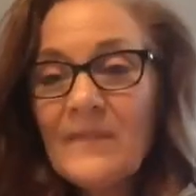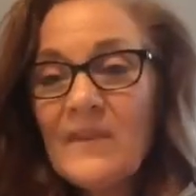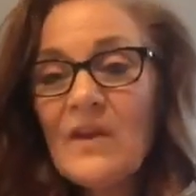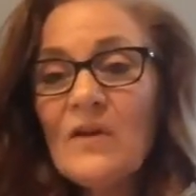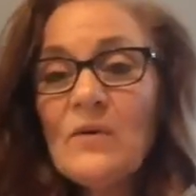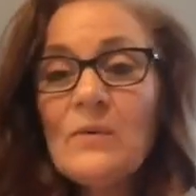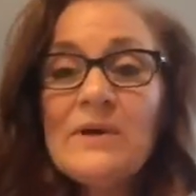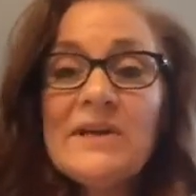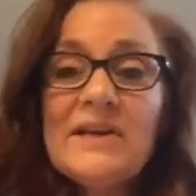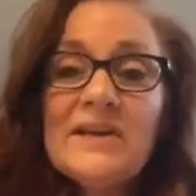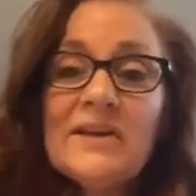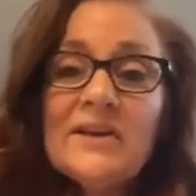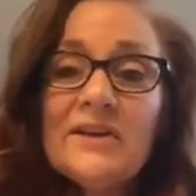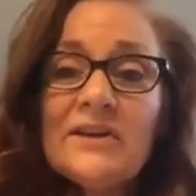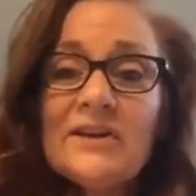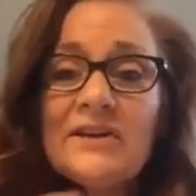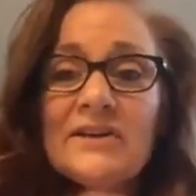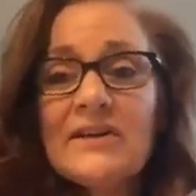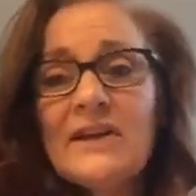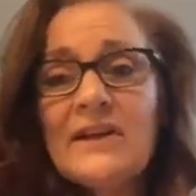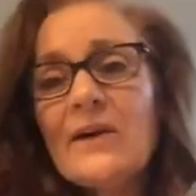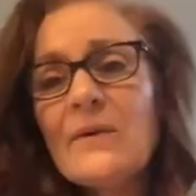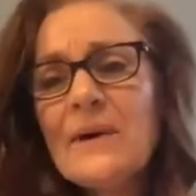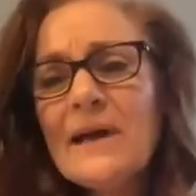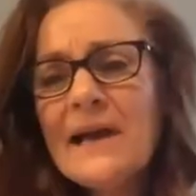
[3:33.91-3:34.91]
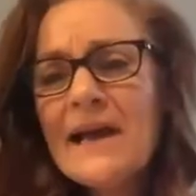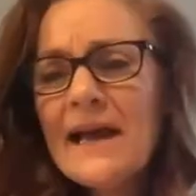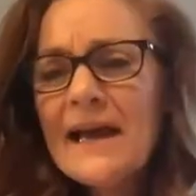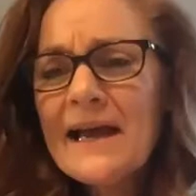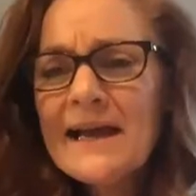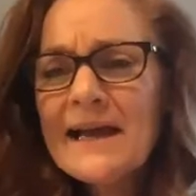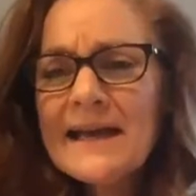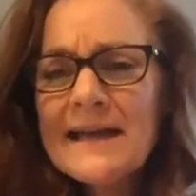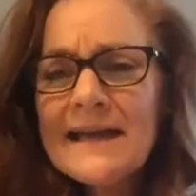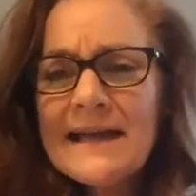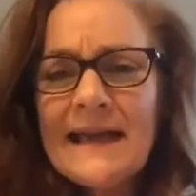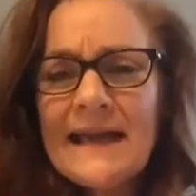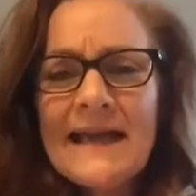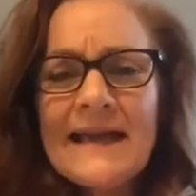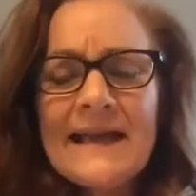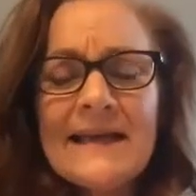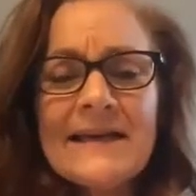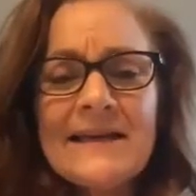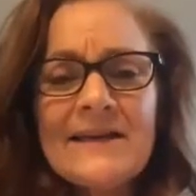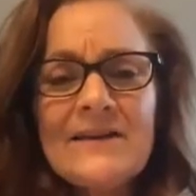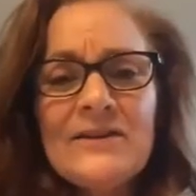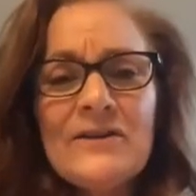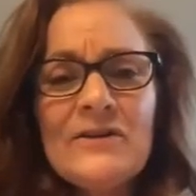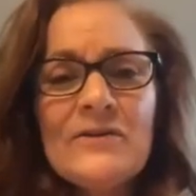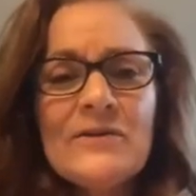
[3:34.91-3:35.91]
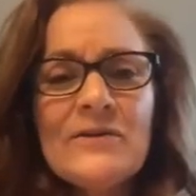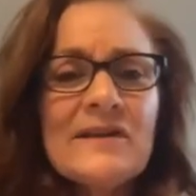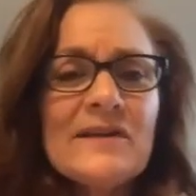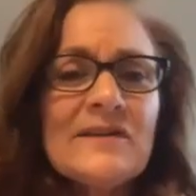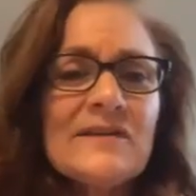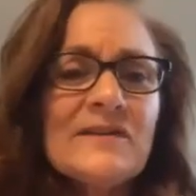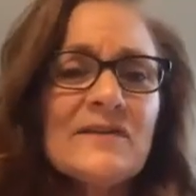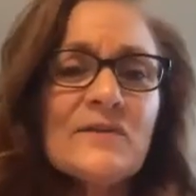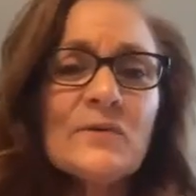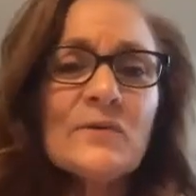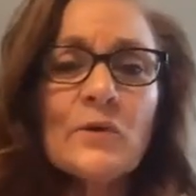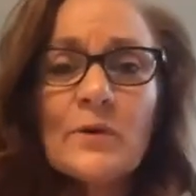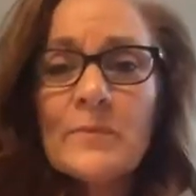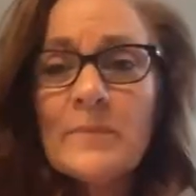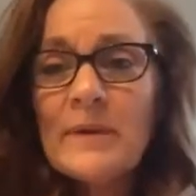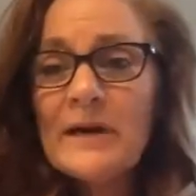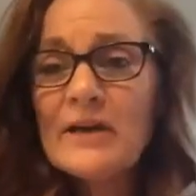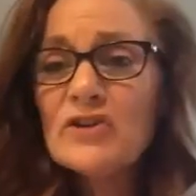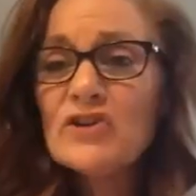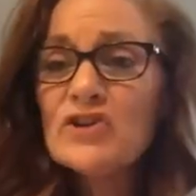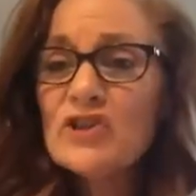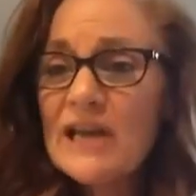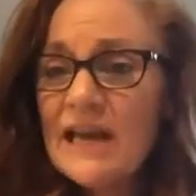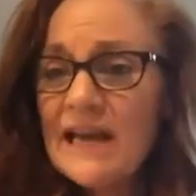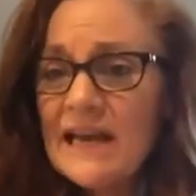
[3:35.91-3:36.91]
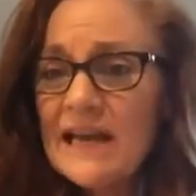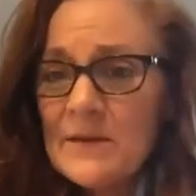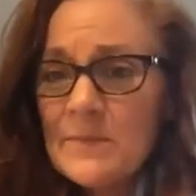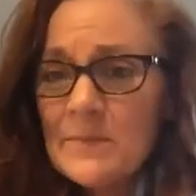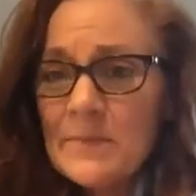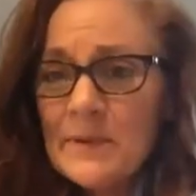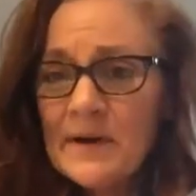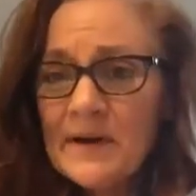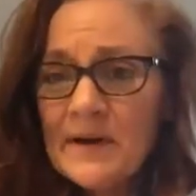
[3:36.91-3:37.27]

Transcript: we could go ahead and you could sort by shape.